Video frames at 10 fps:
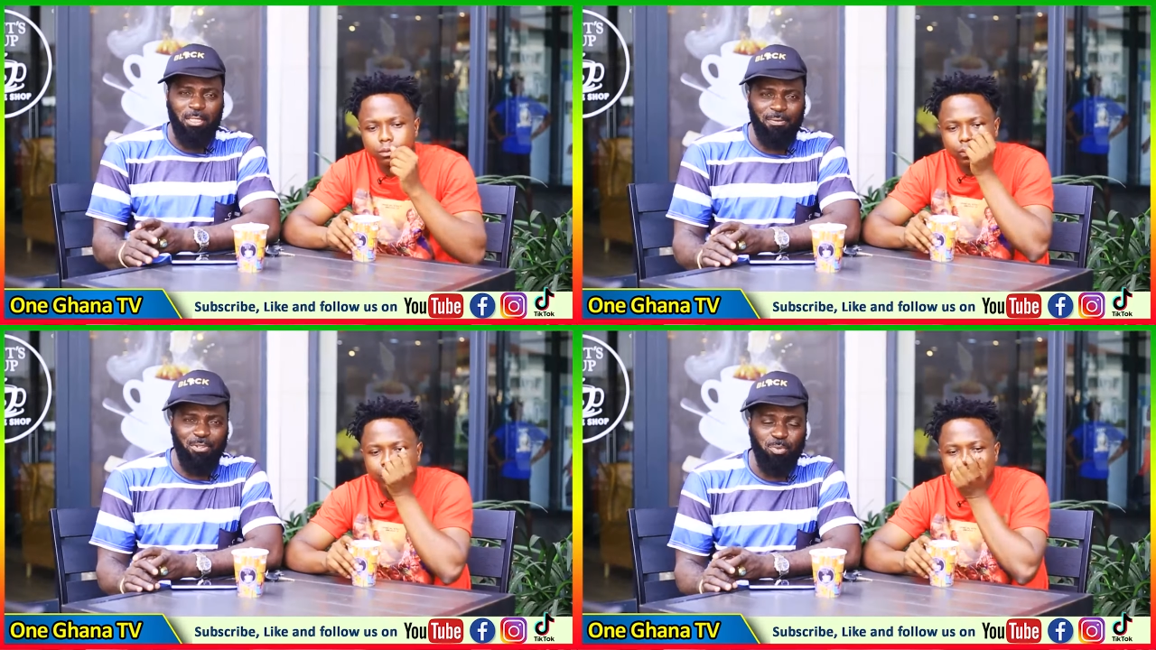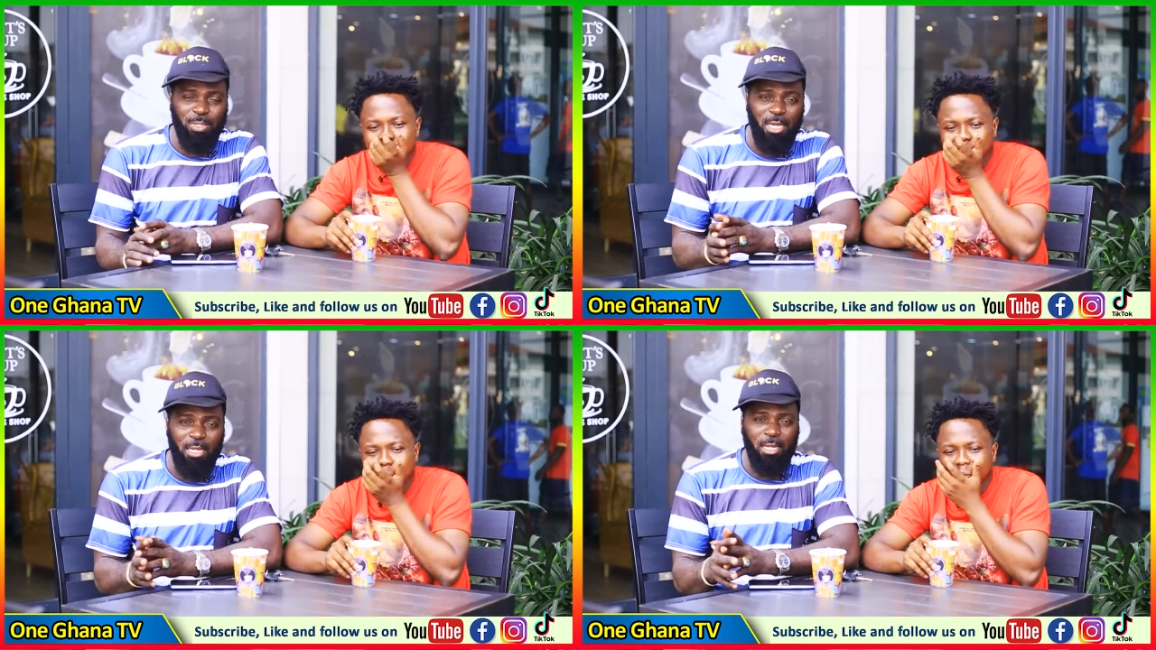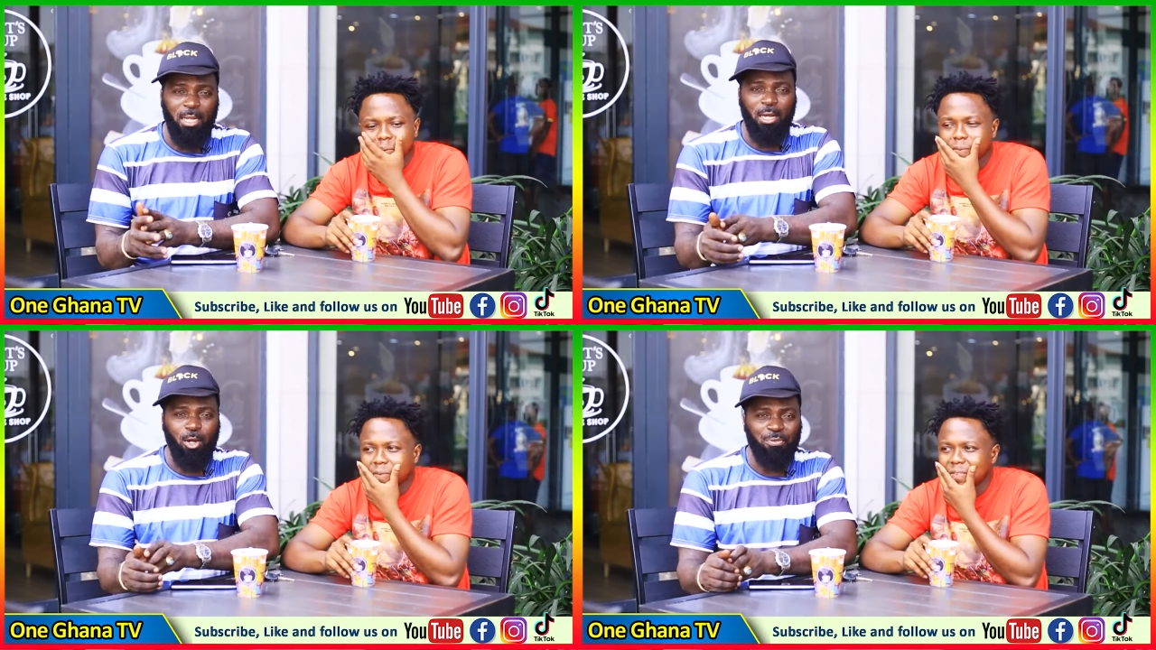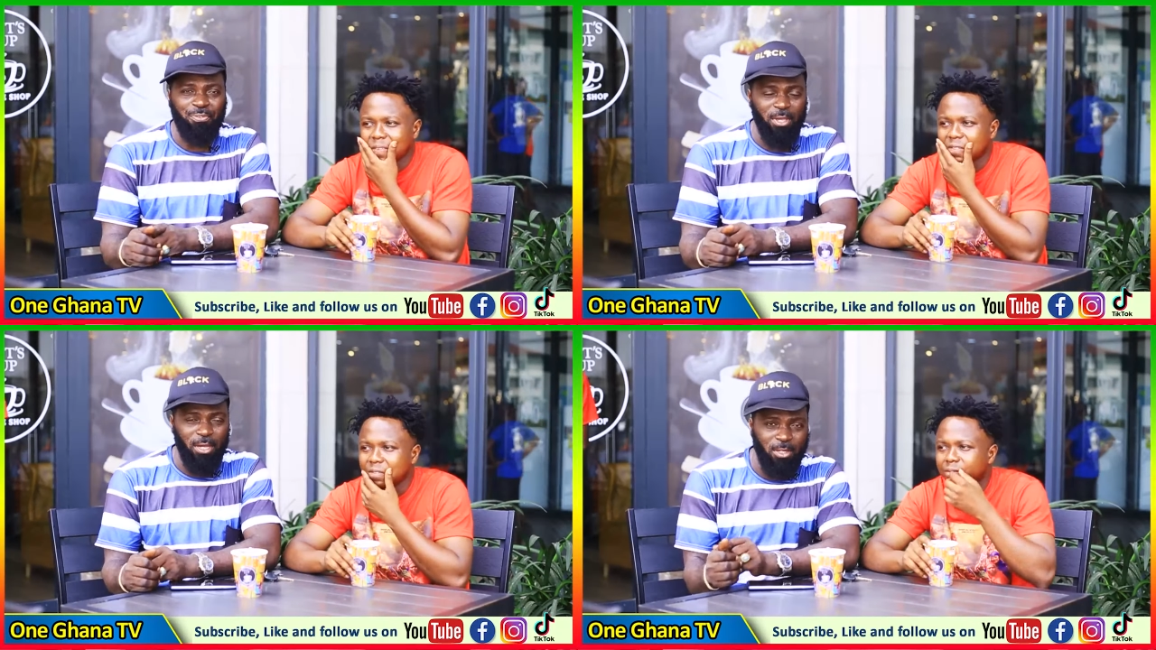Speaker 1: T V, so media and Nana
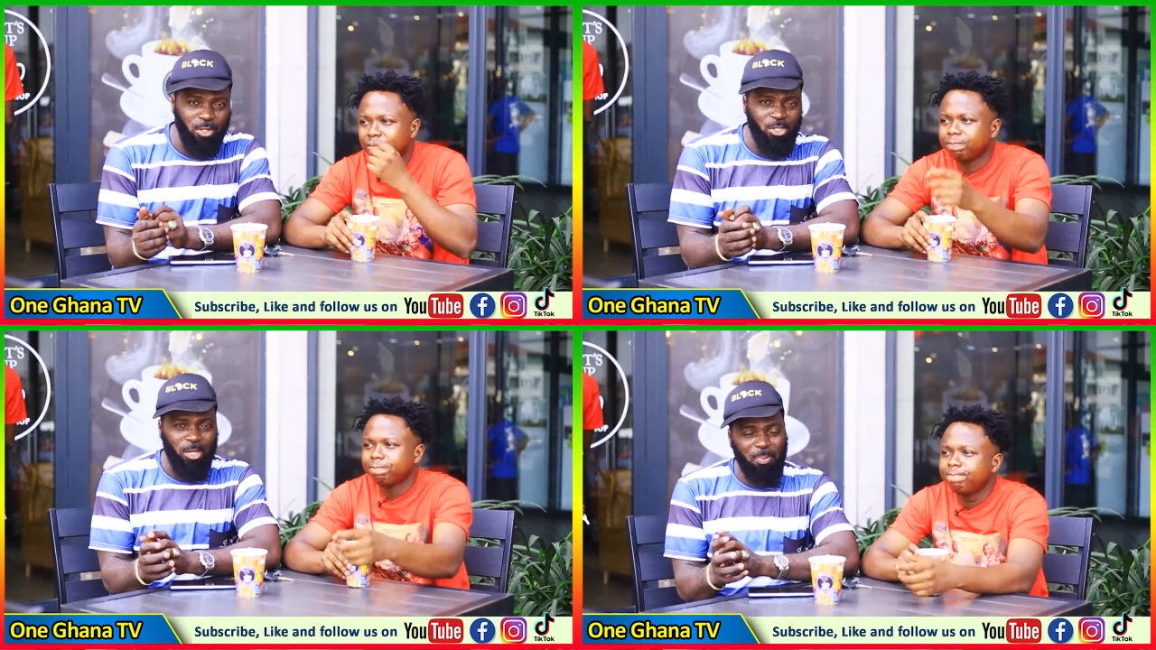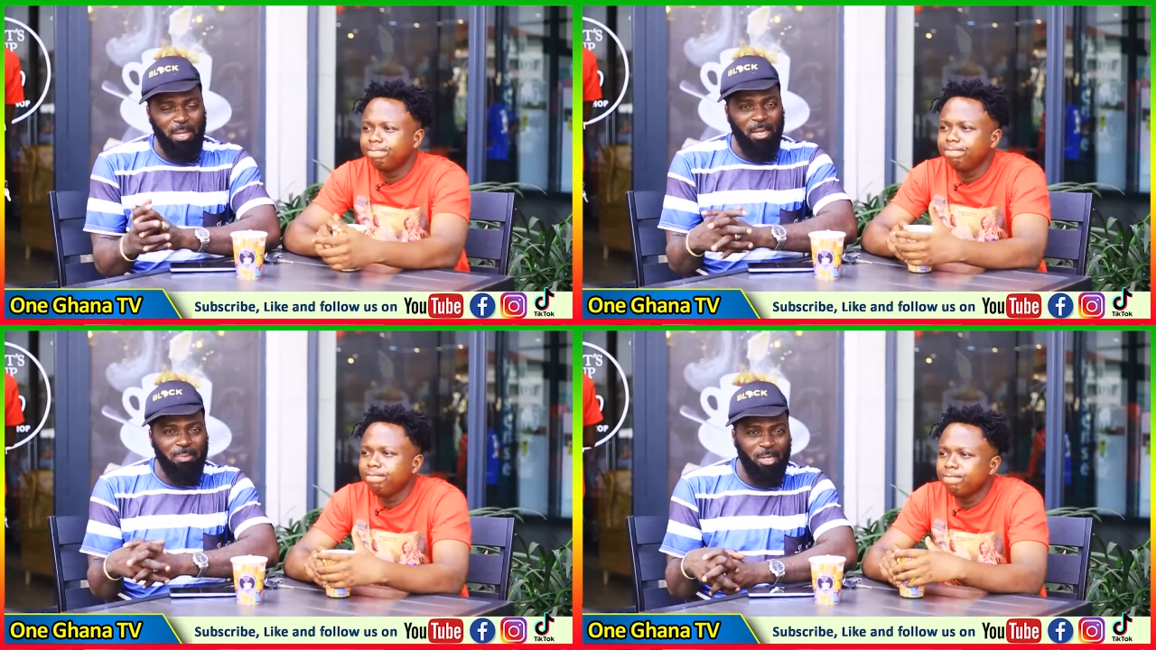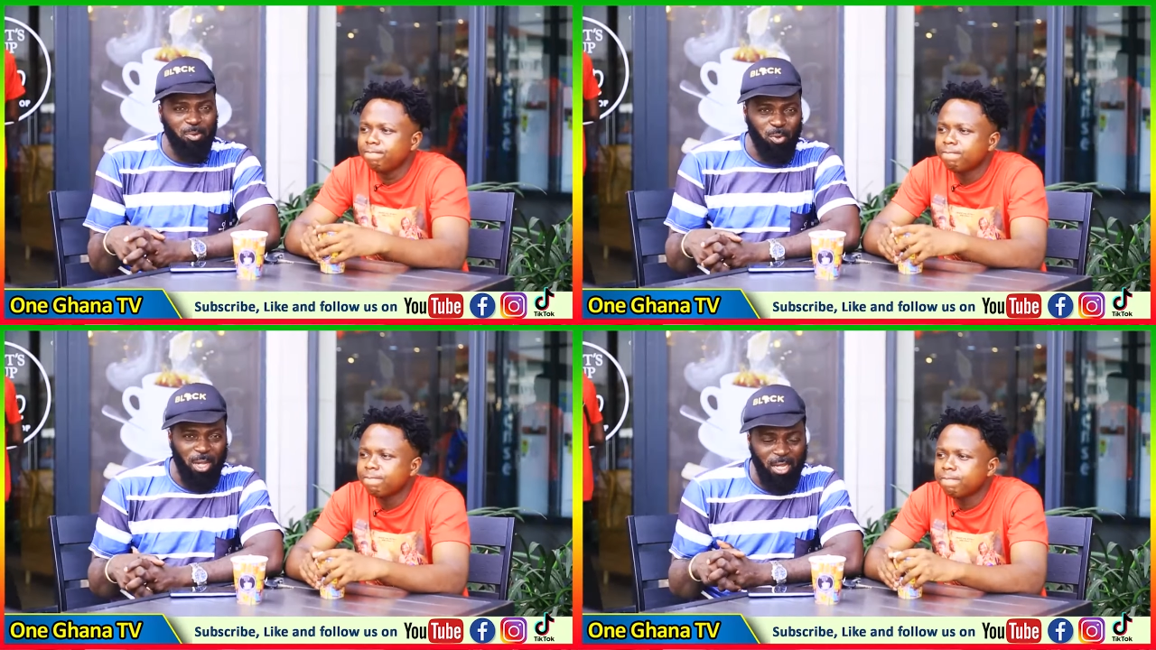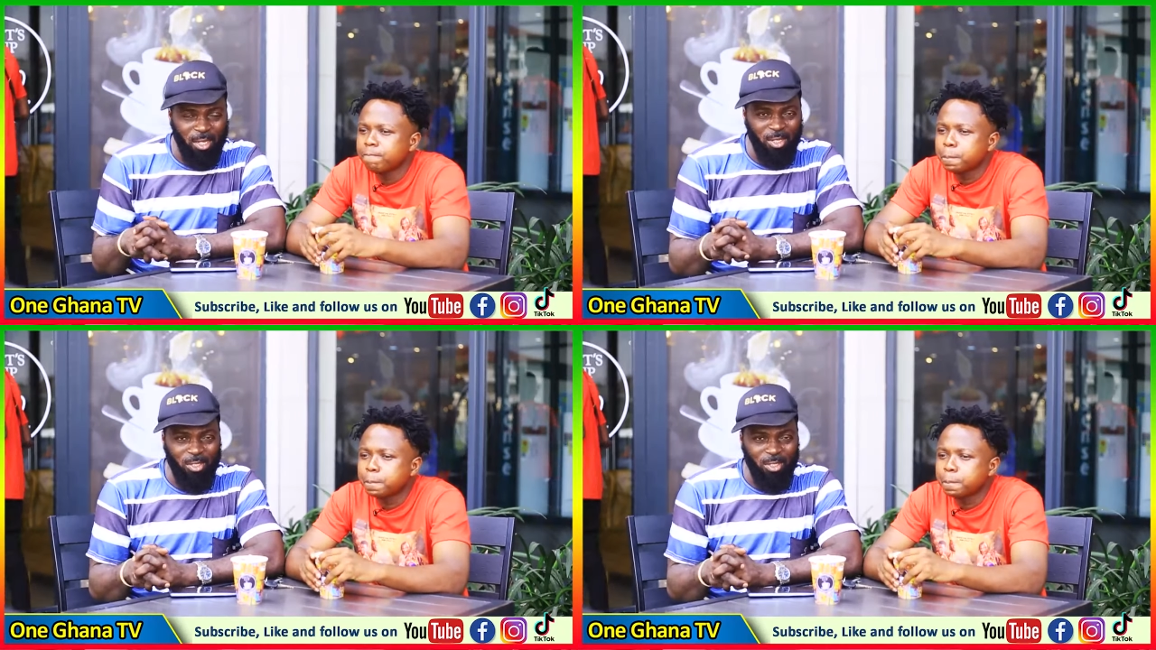Kofi, Edges, Kapanda, Nuya,